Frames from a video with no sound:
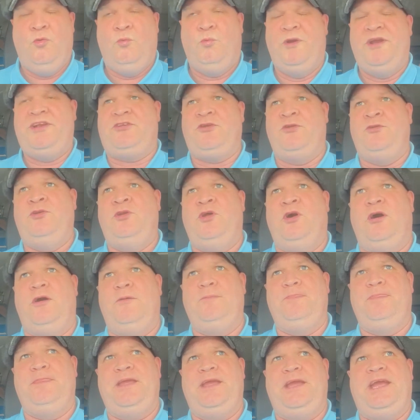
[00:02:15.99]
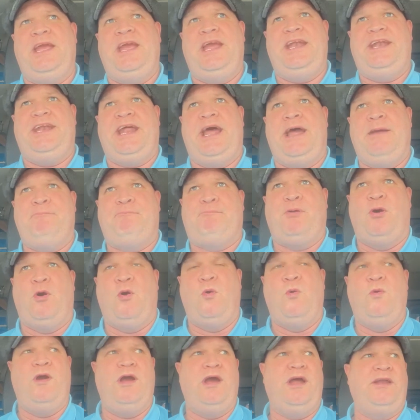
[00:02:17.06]
We do not hit that
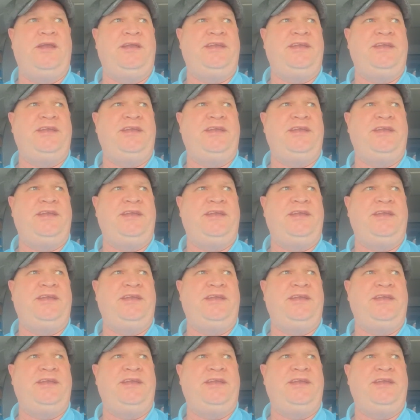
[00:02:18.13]
ball.